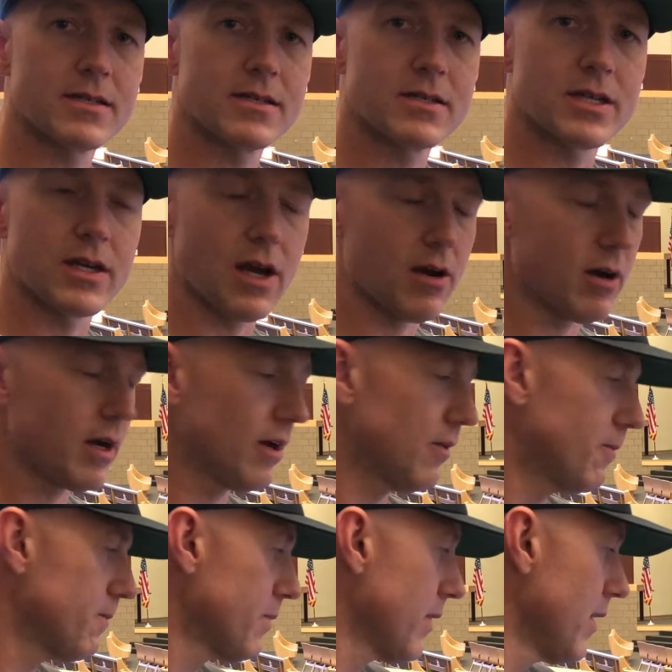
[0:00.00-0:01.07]
scenario.
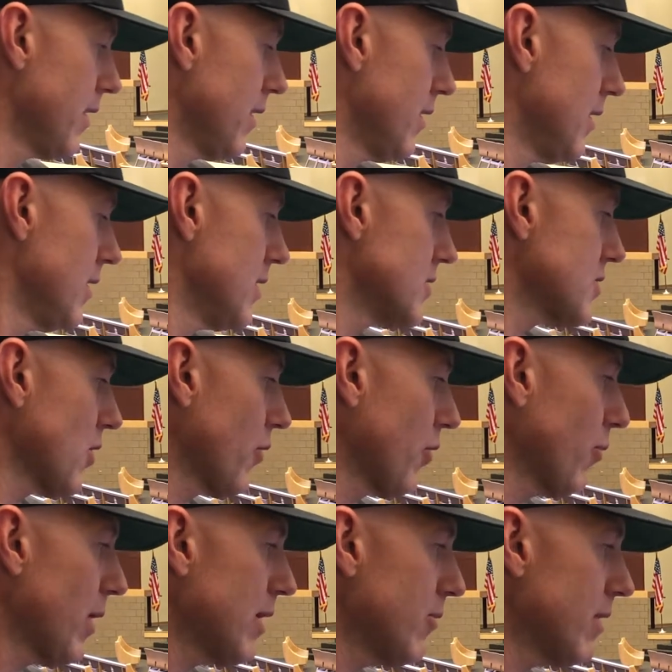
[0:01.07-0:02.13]
So the
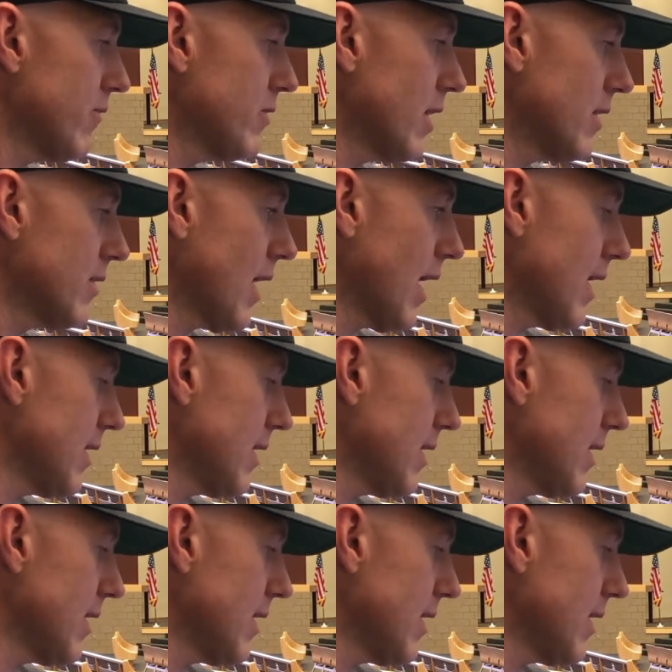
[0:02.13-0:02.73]
way we've done that